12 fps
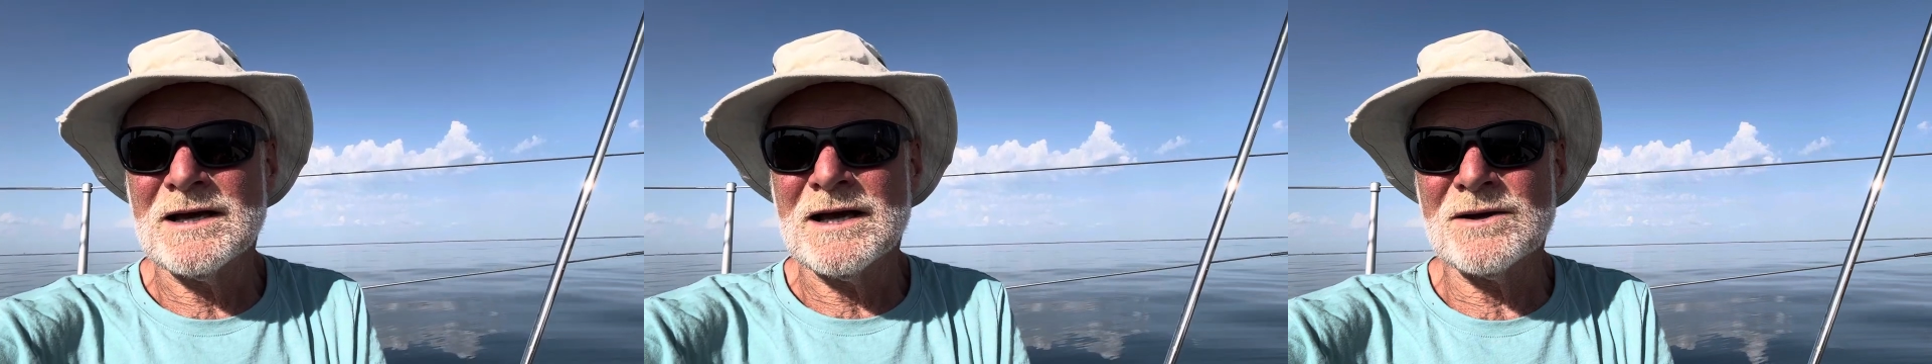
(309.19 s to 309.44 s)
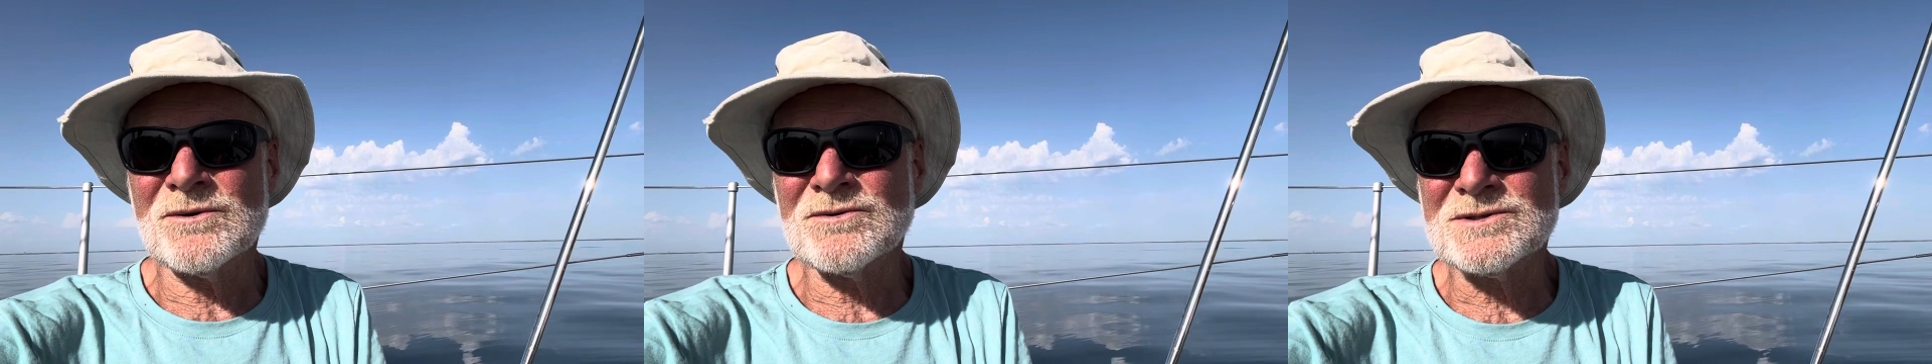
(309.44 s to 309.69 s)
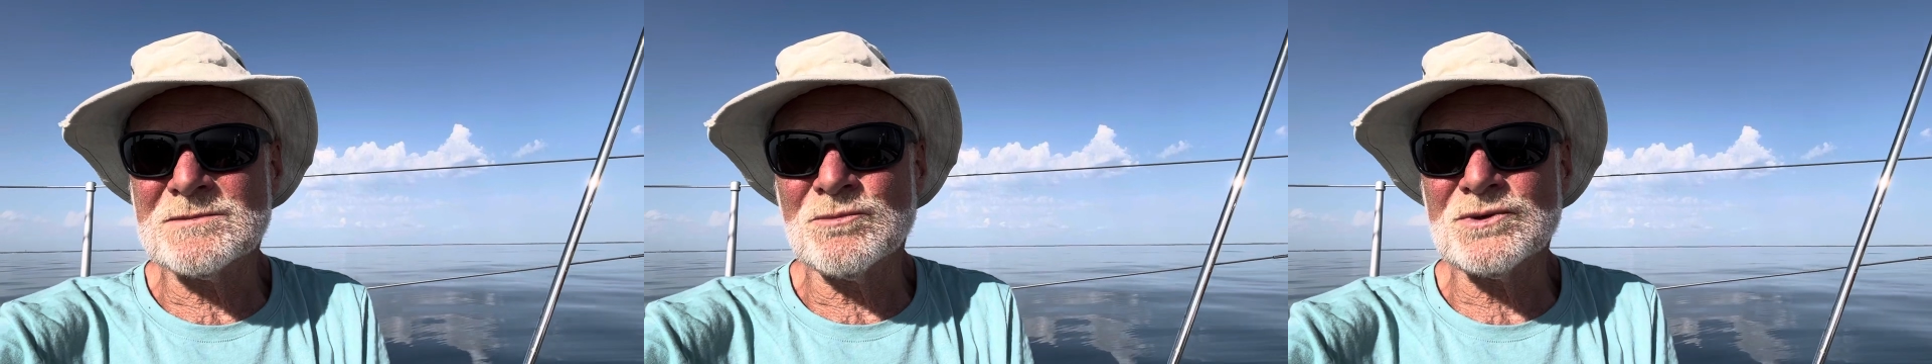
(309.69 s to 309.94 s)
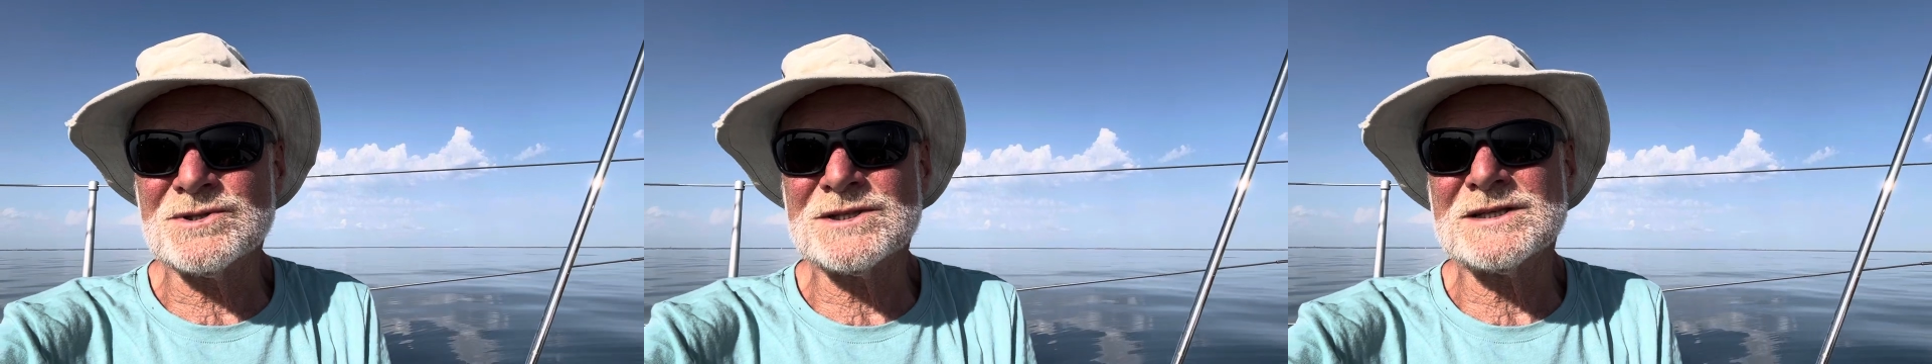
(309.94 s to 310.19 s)
And of course, the
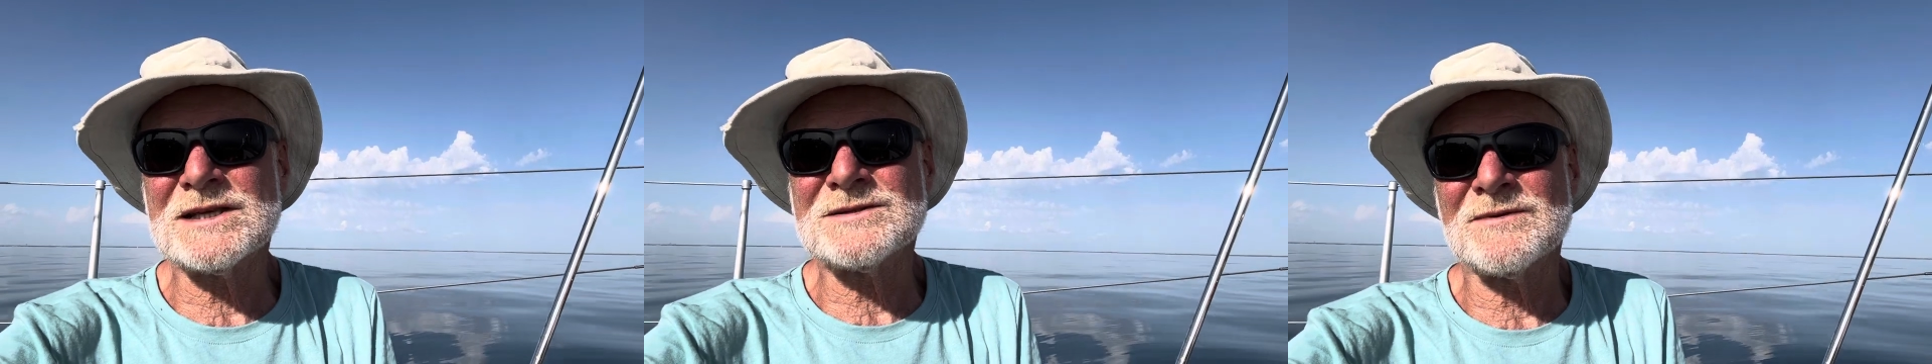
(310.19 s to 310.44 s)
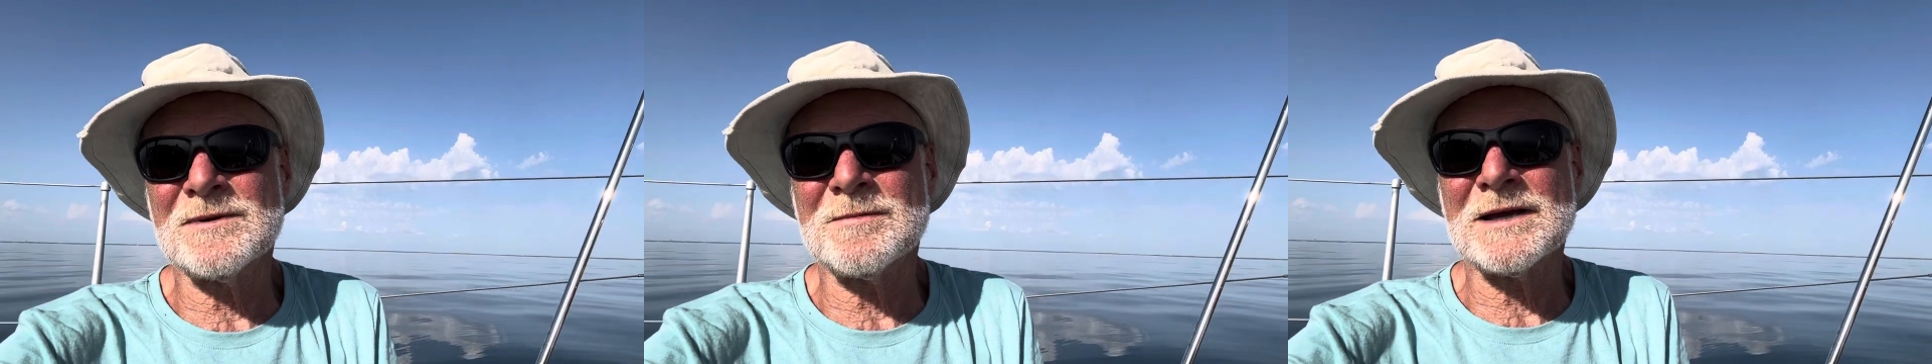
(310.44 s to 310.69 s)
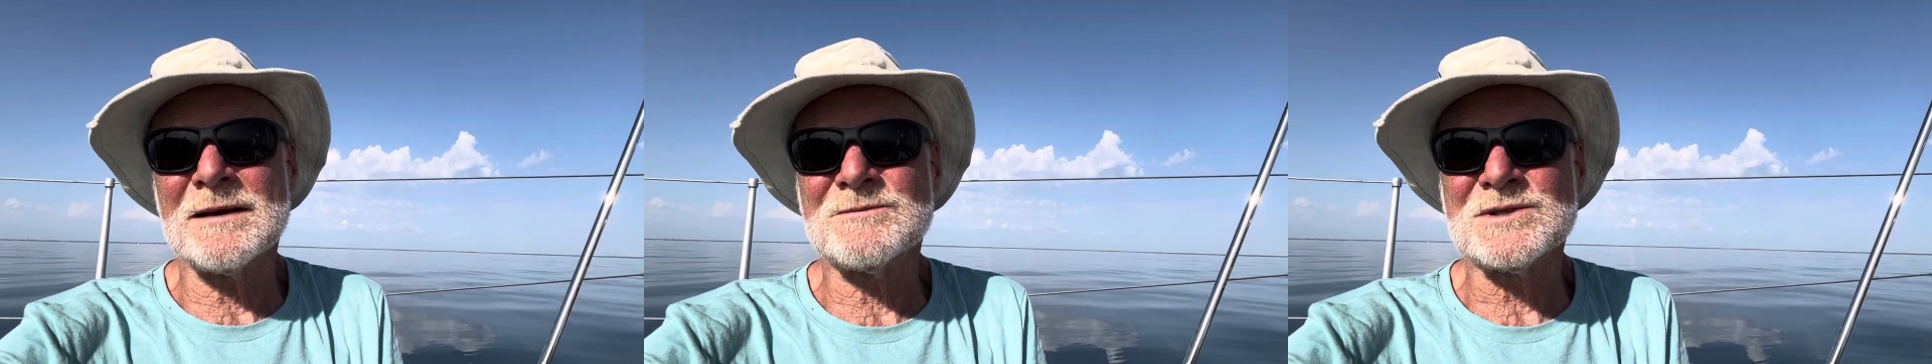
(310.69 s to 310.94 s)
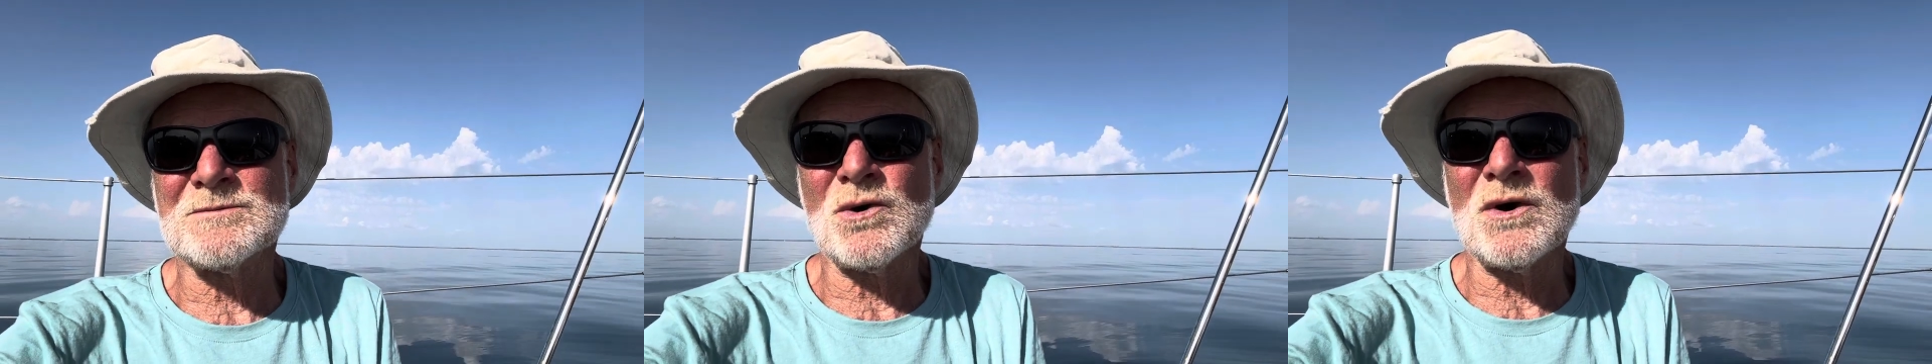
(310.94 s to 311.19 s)
more successful it
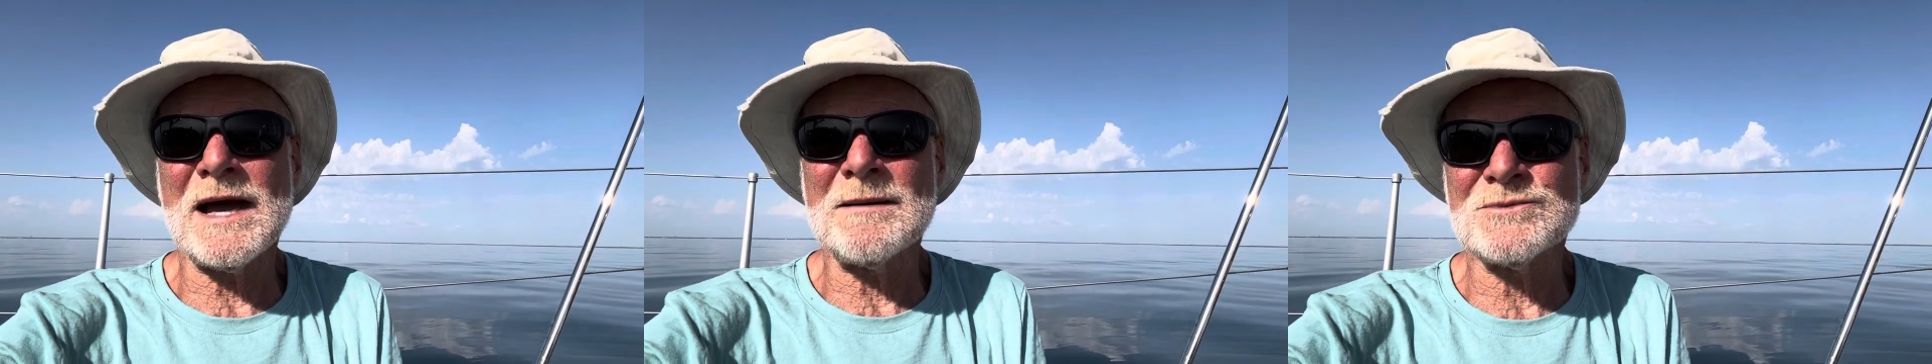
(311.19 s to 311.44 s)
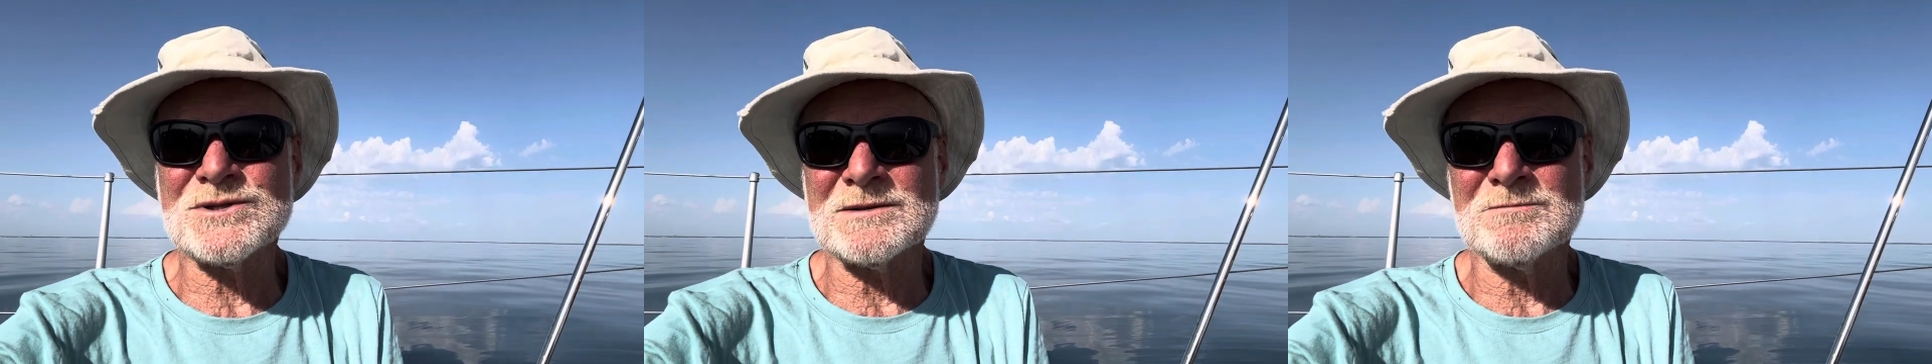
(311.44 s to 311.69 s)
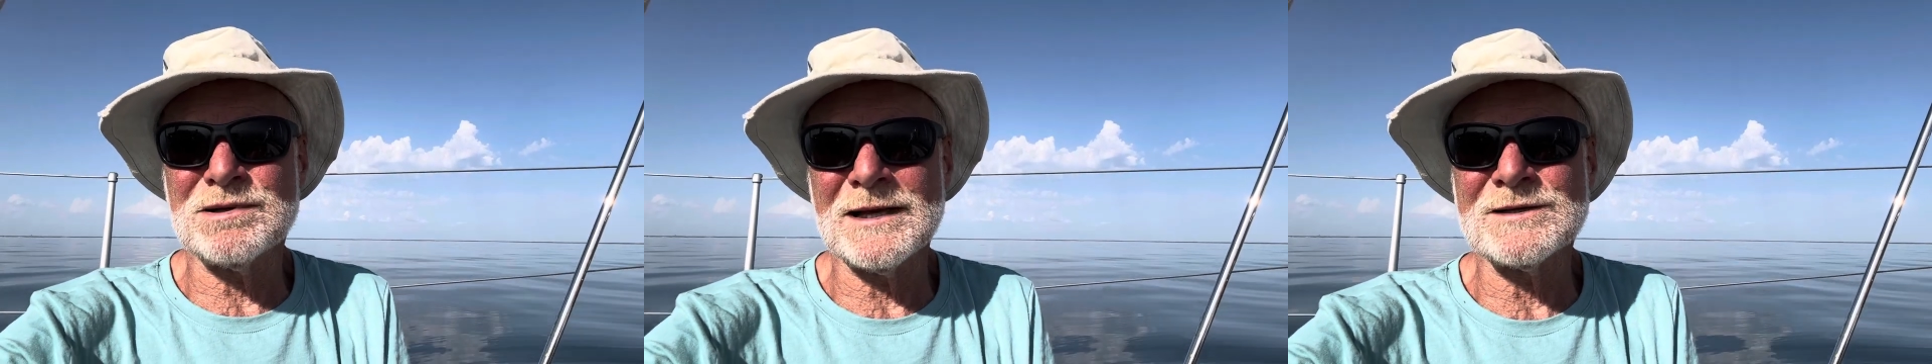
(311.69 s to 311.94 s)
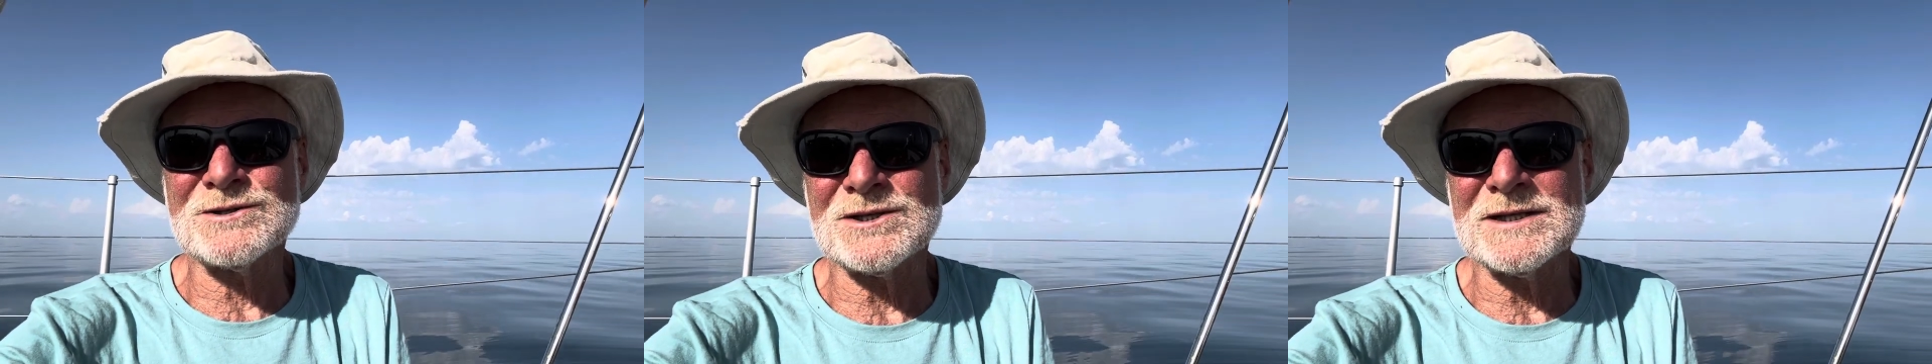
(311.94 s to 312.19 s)
becomes, the more Amazon
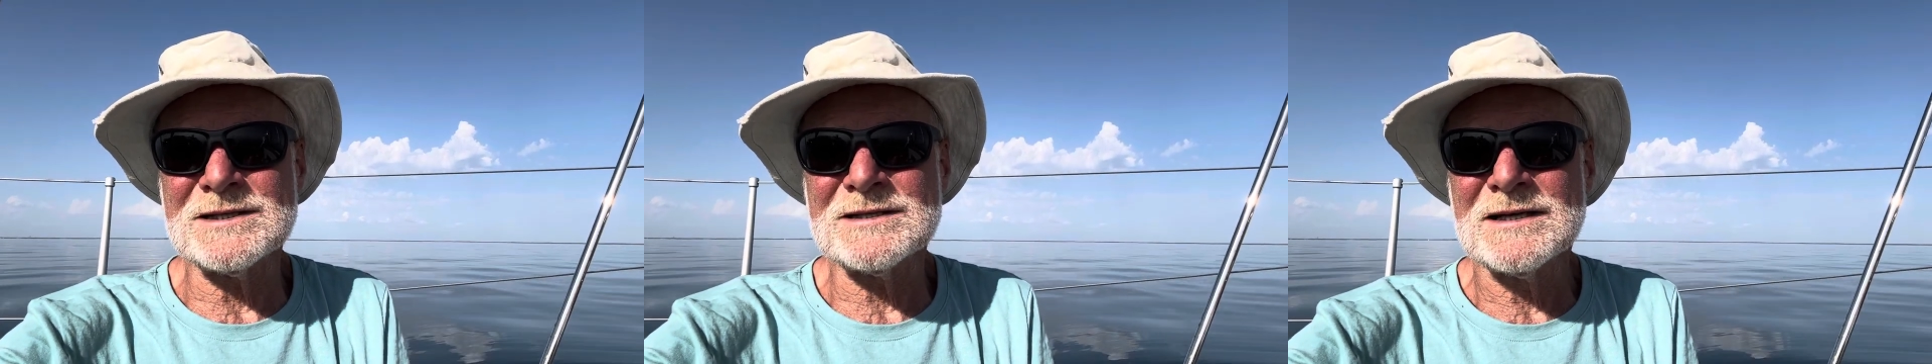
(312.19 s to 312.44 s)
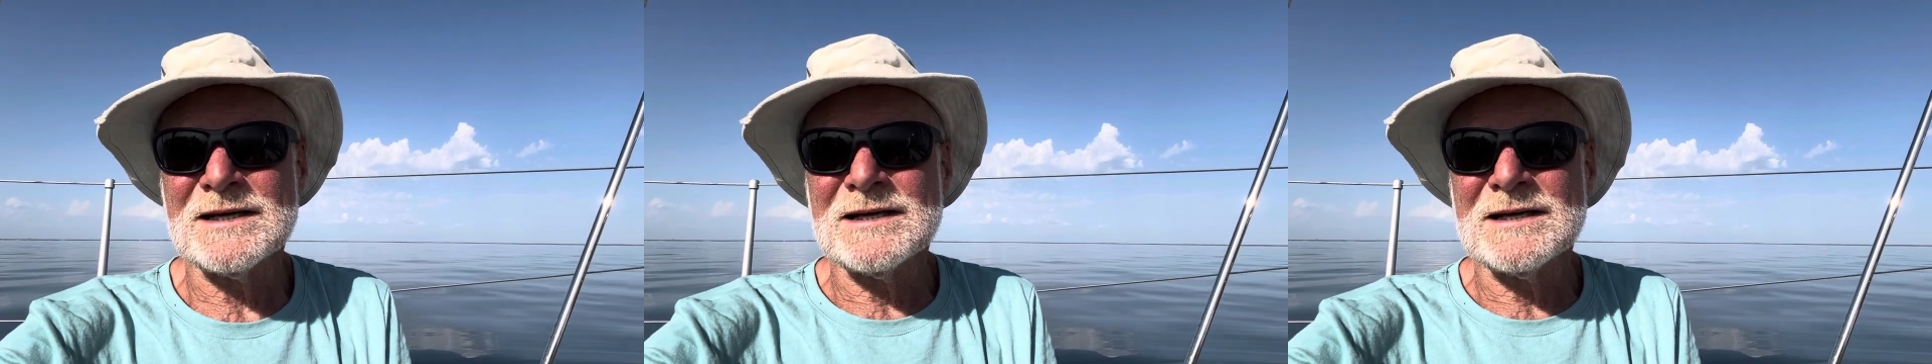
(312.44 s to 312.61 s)
plugs it.